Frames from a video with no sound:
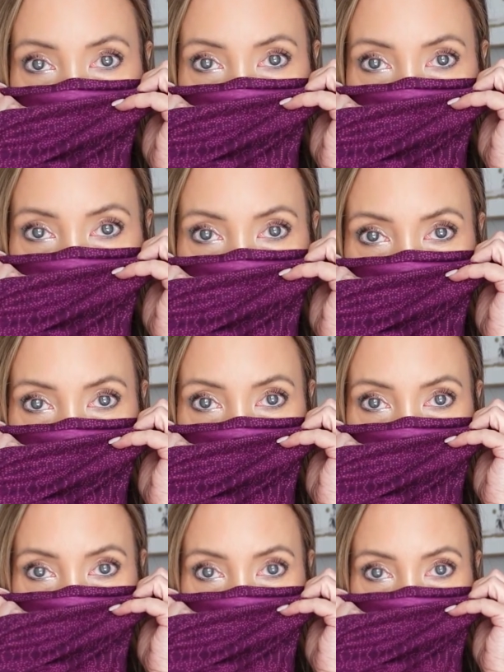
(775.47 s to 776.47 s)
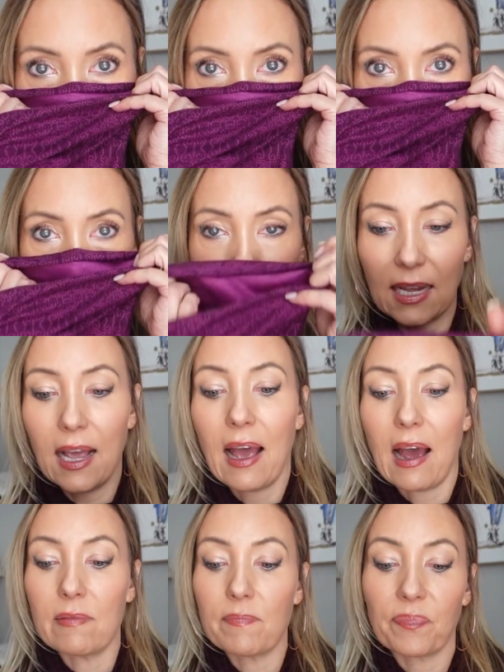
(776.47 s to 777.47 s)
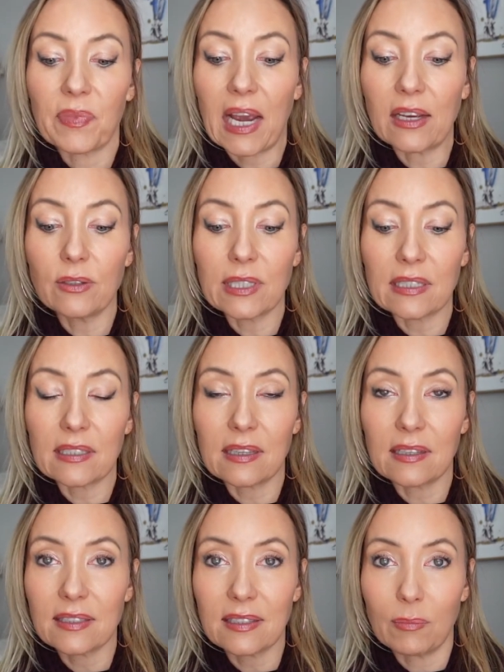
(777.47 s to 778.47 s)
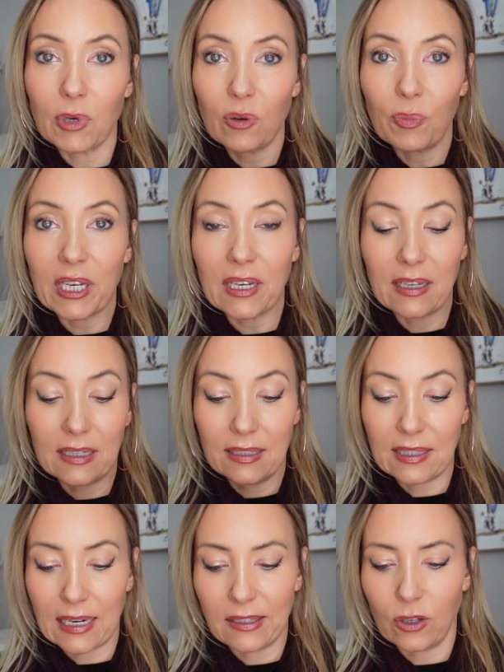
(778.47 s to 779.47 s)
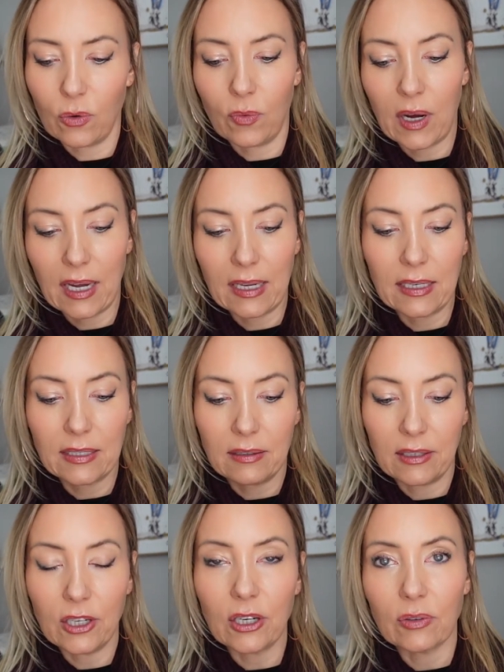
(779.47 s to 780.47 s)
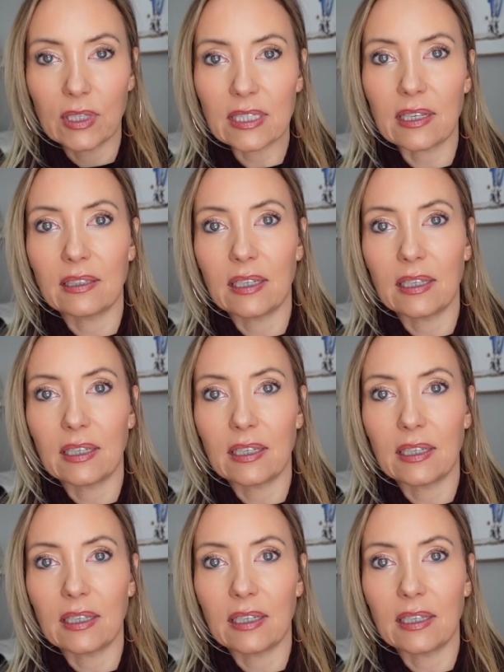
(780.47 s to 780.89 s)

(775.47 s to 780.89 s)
your face like this. I use this in the summer because I don't want, the sun